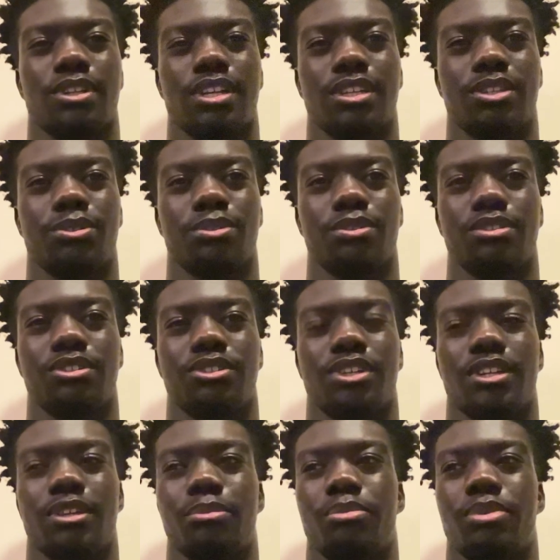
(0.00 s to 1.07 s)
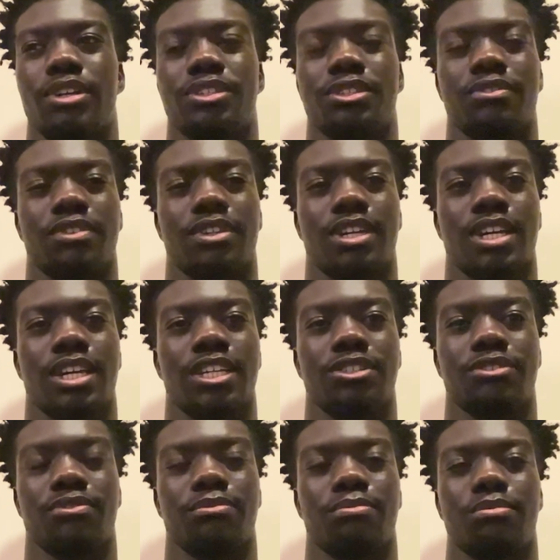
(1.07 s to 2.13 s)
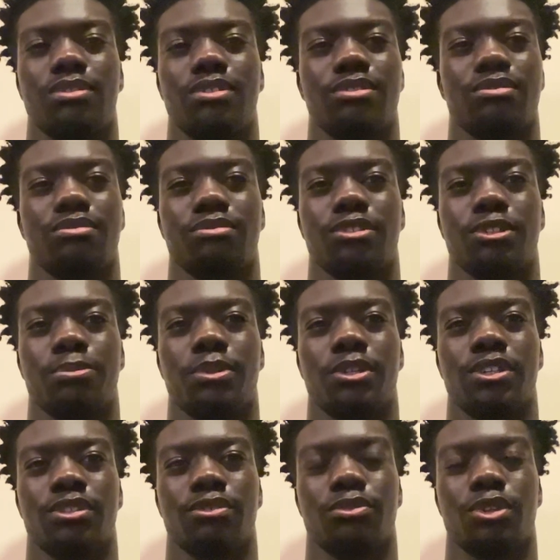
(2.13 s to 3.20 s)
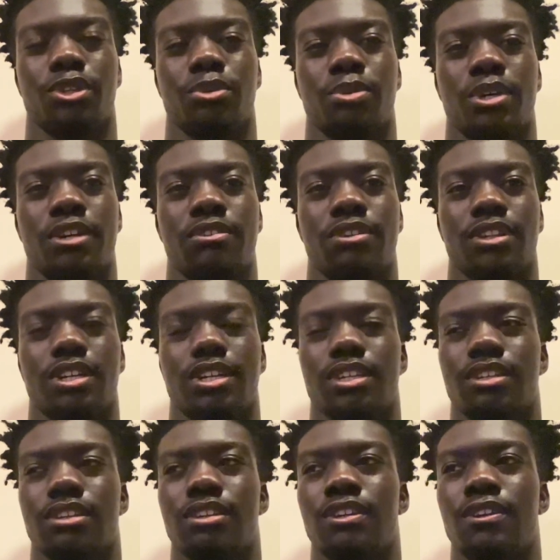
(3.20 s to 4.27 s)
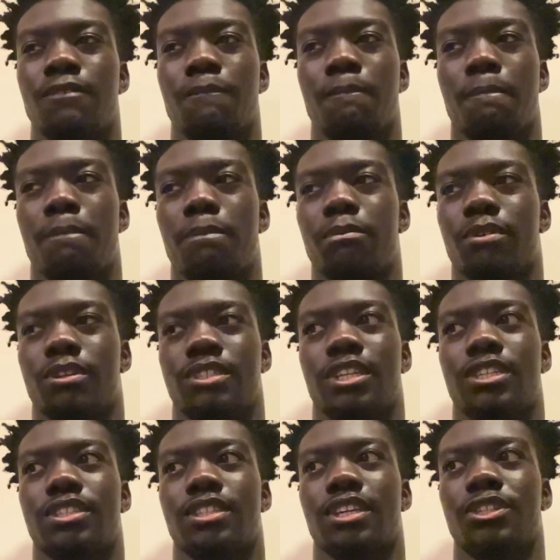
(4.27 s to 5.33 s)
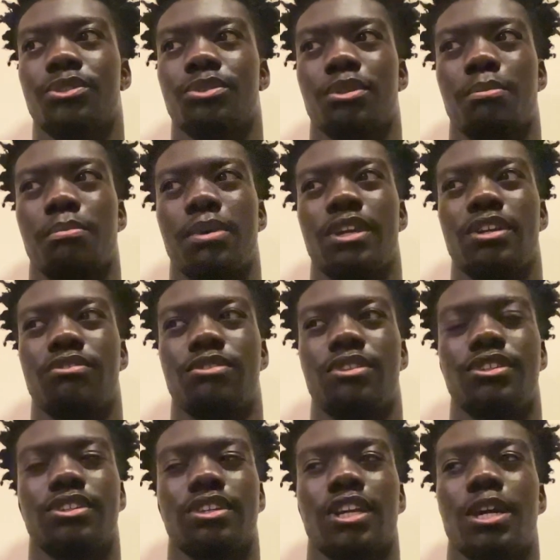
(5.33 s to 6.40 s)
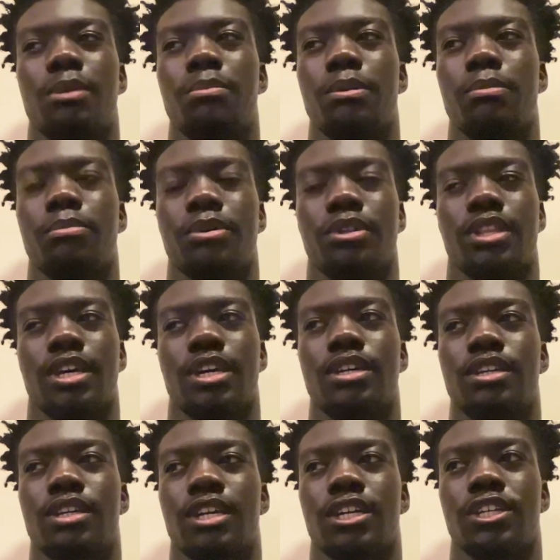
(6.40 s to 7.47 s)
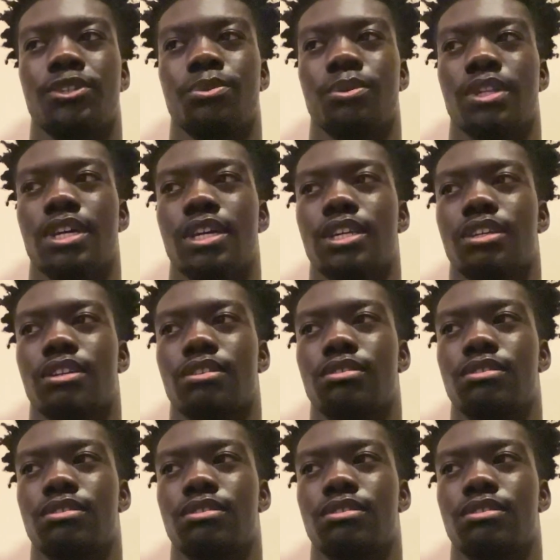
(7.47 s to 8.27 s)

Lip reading: Like you're trying to impress other guys, just because of what you're wearing, like, because that's the main reason I remember that guys were like